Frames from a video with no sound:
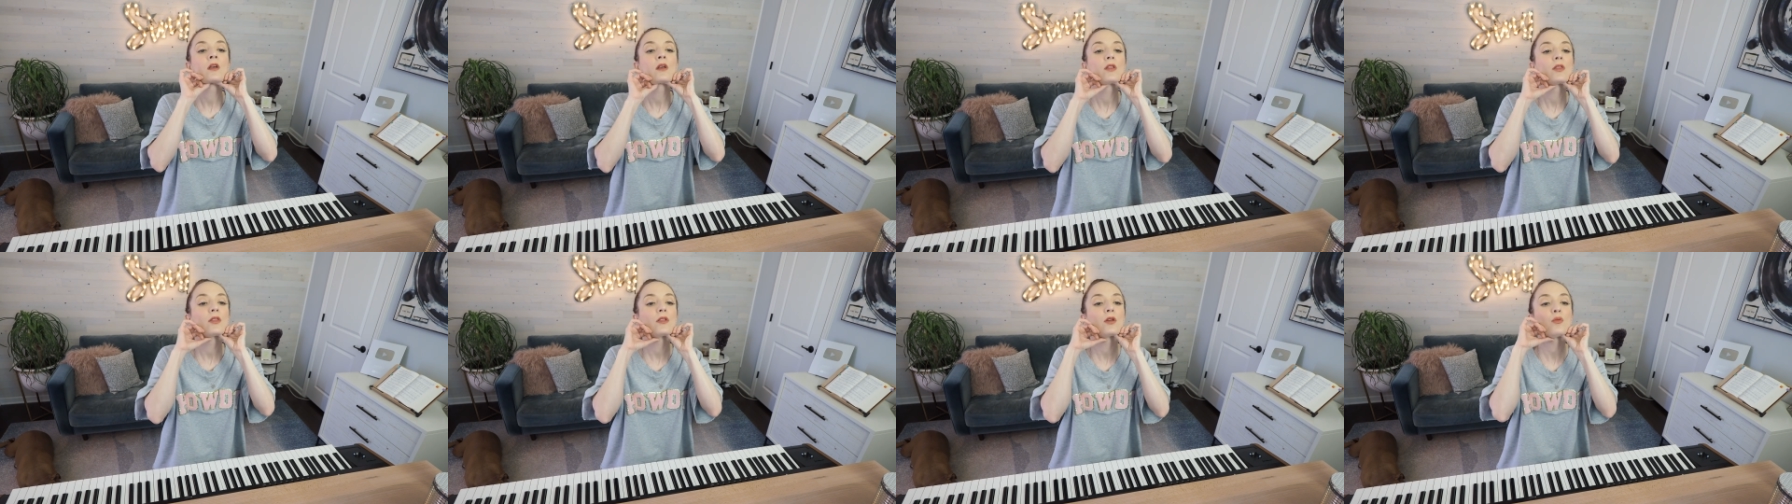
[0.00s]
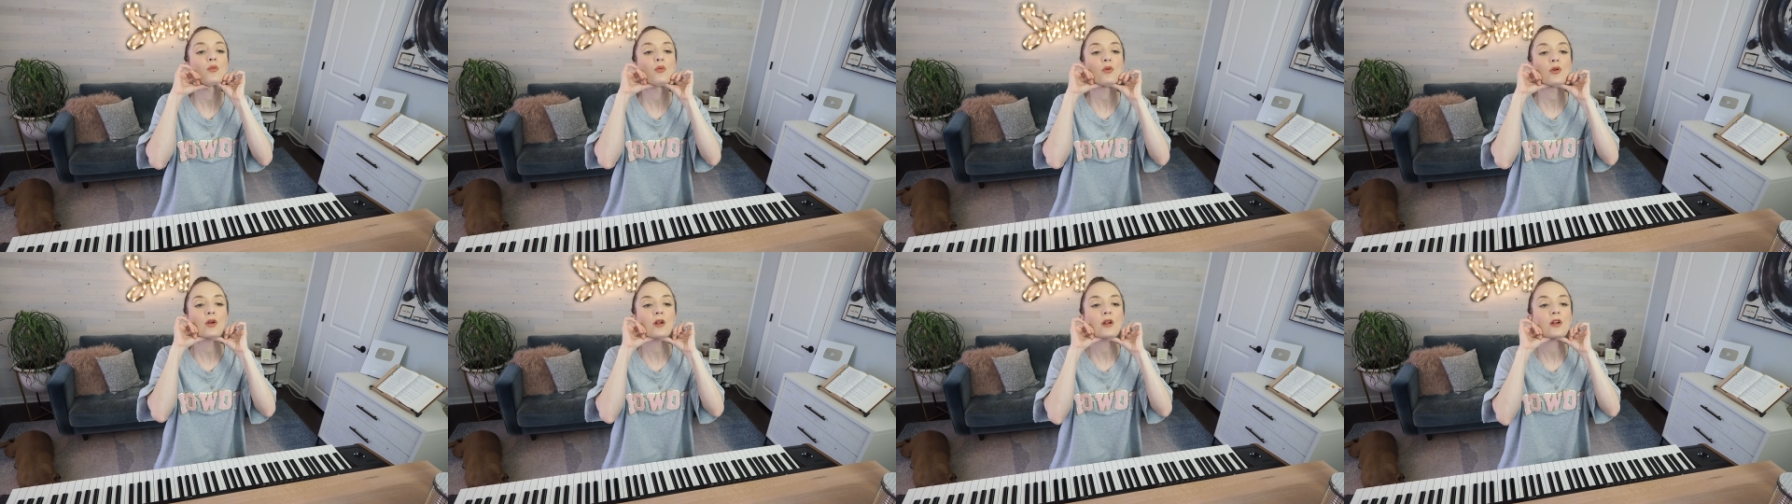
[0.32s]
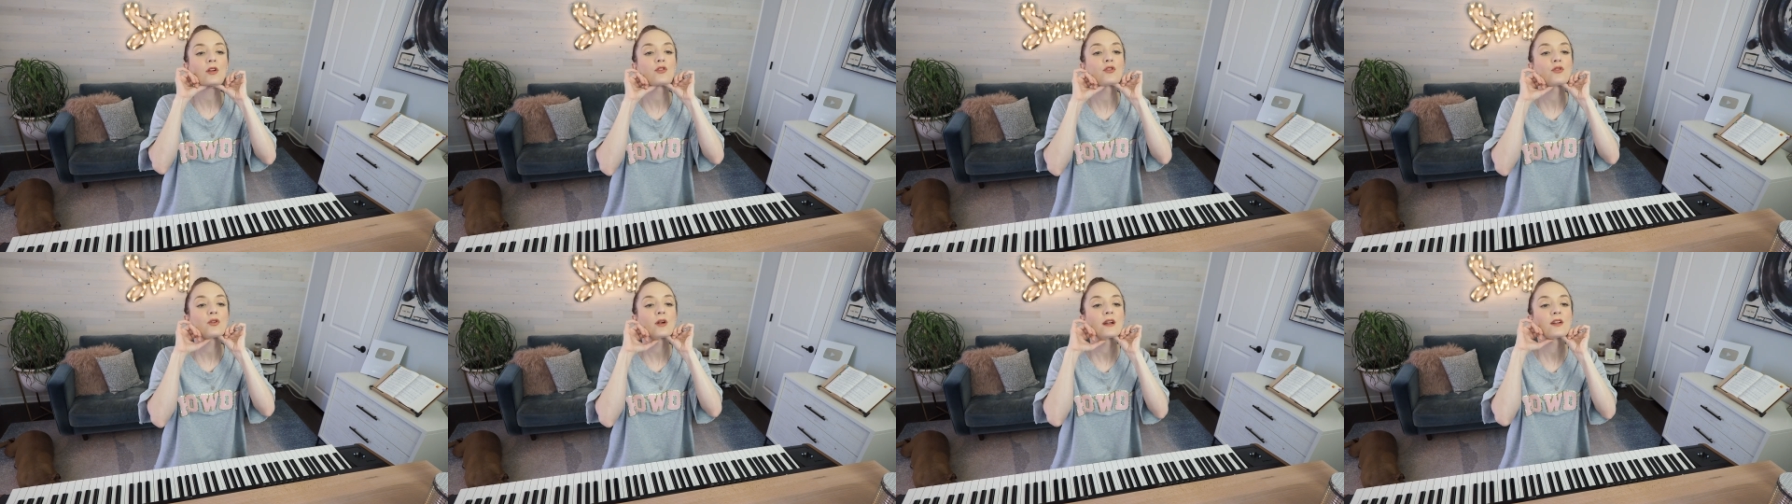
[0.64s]
Then we're going
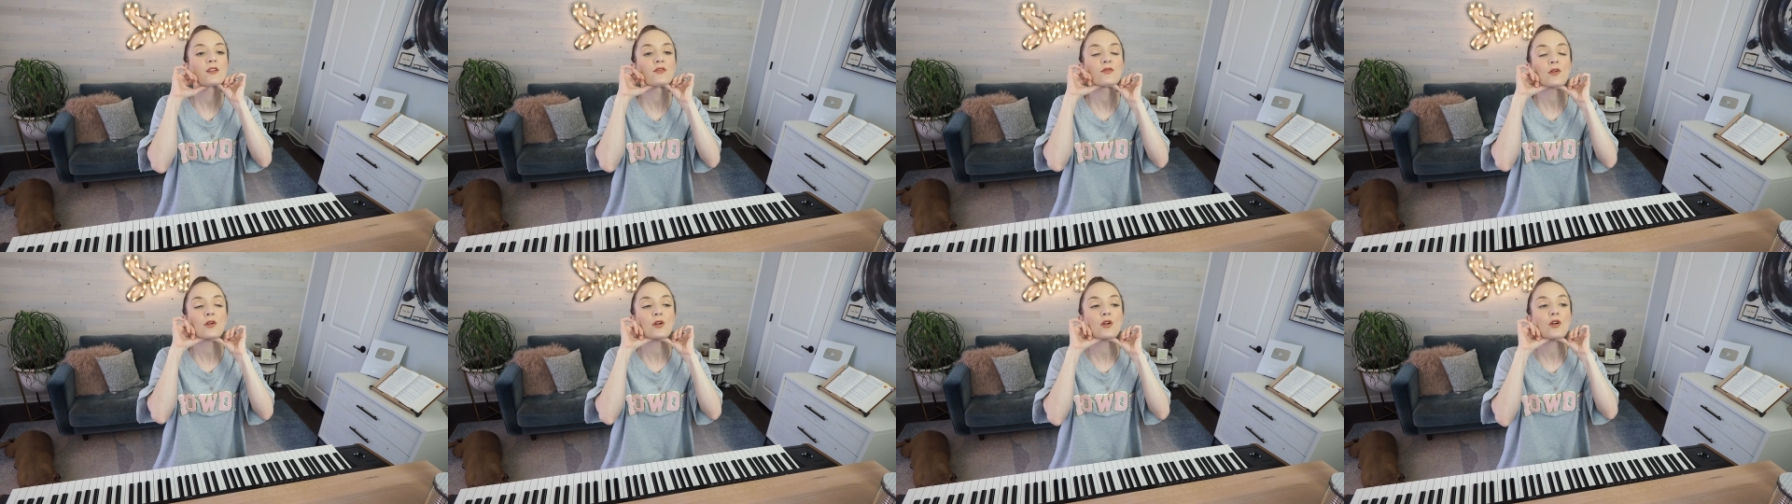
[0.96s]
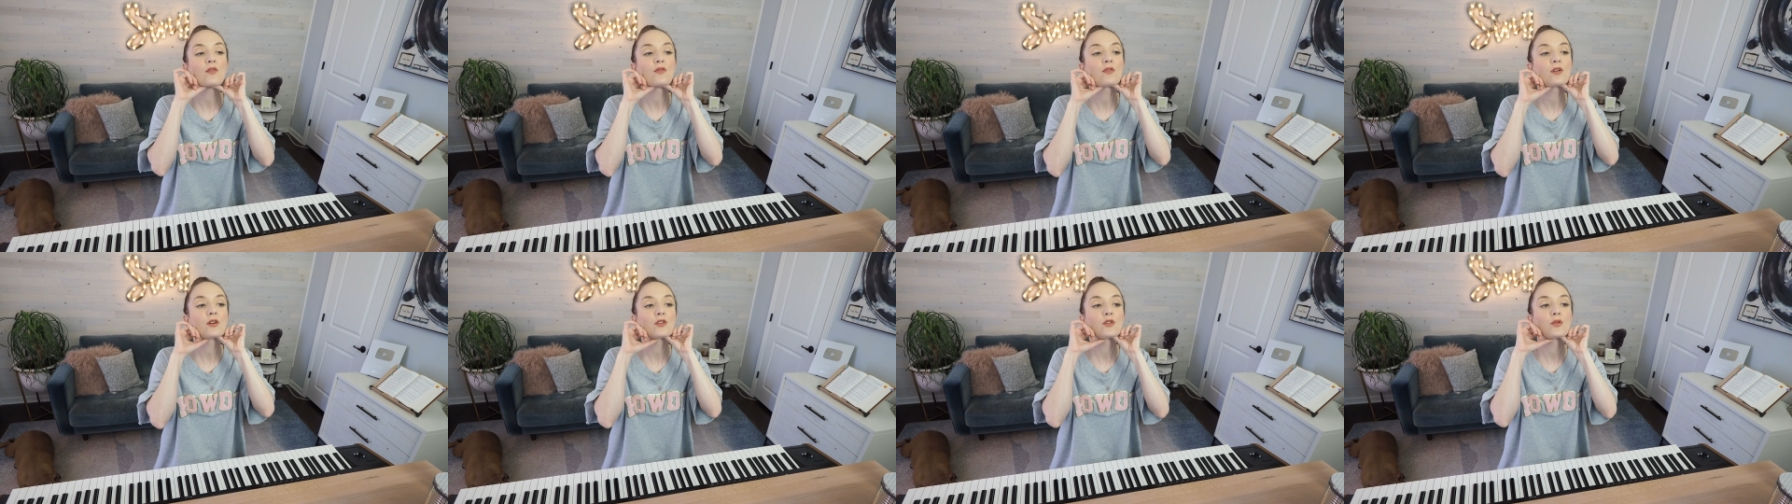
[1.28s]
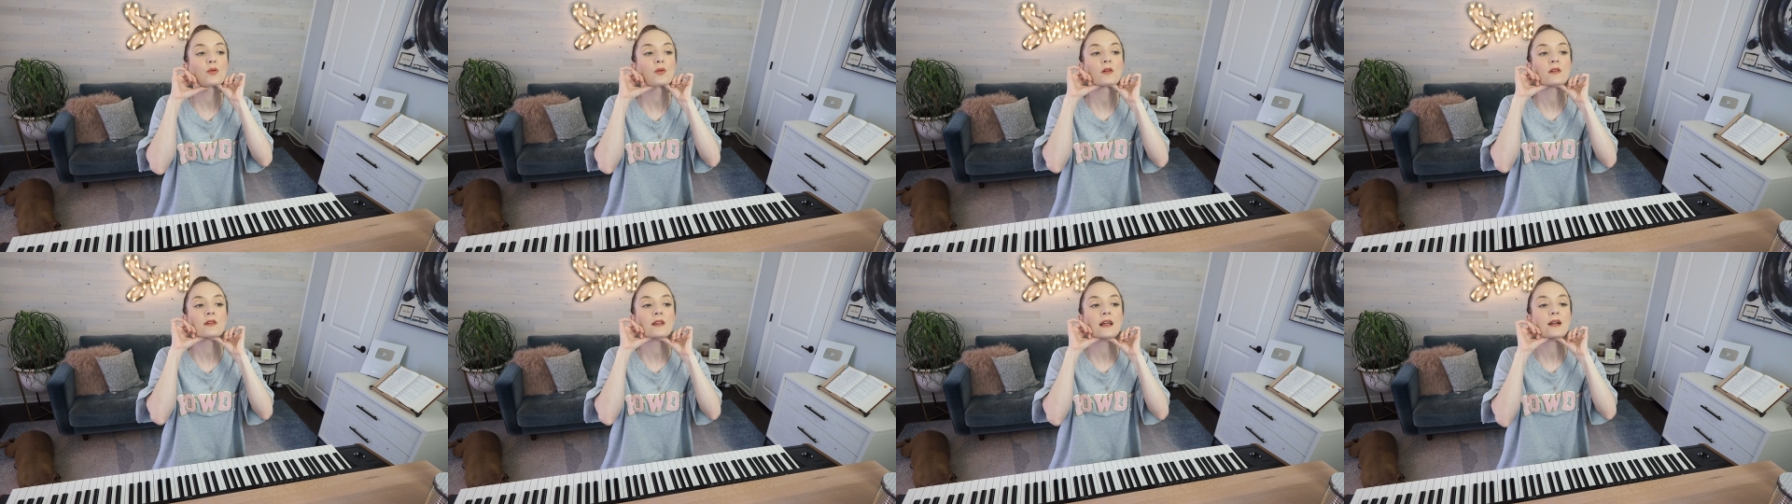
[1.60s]
to transfer it over
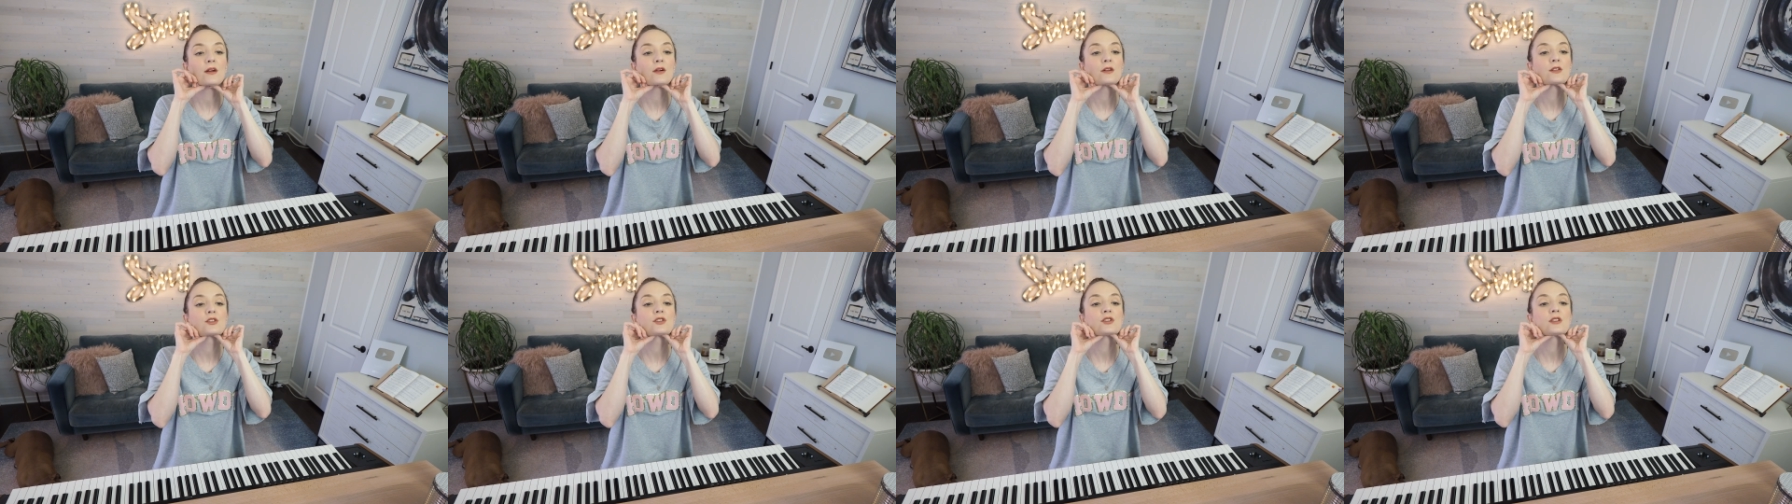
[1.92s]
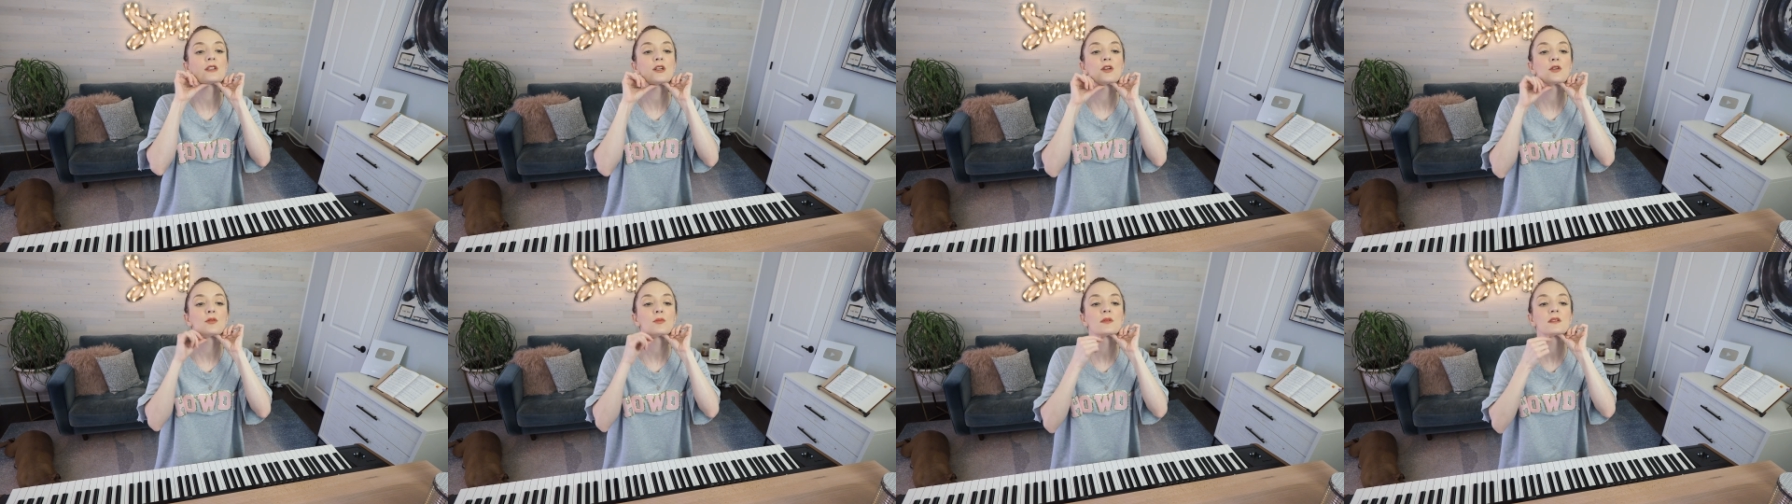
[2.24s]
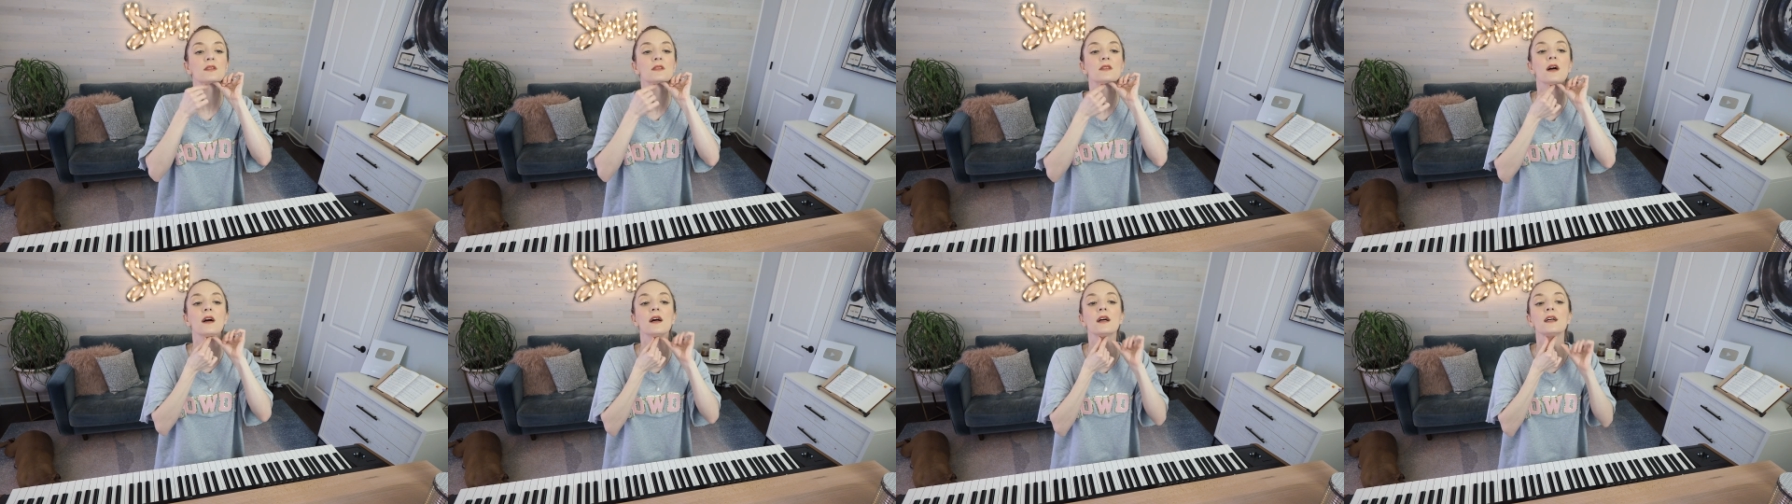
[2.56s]
to a laryngeal
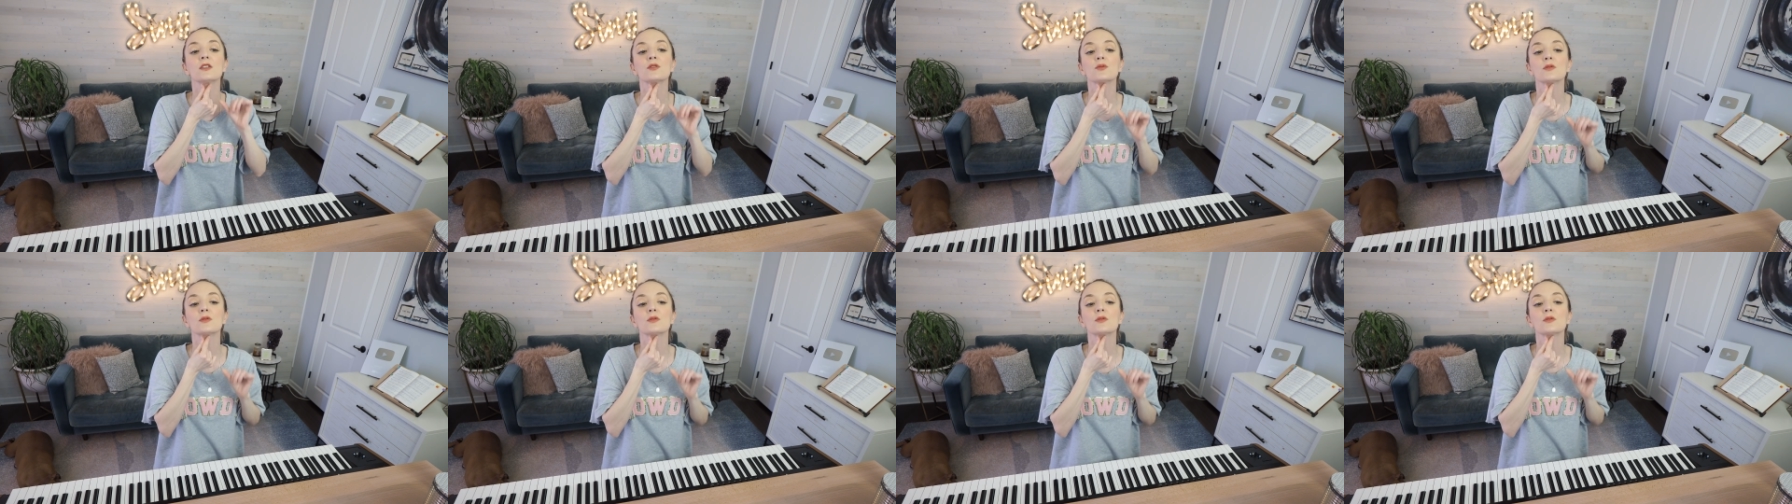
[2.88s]
massage,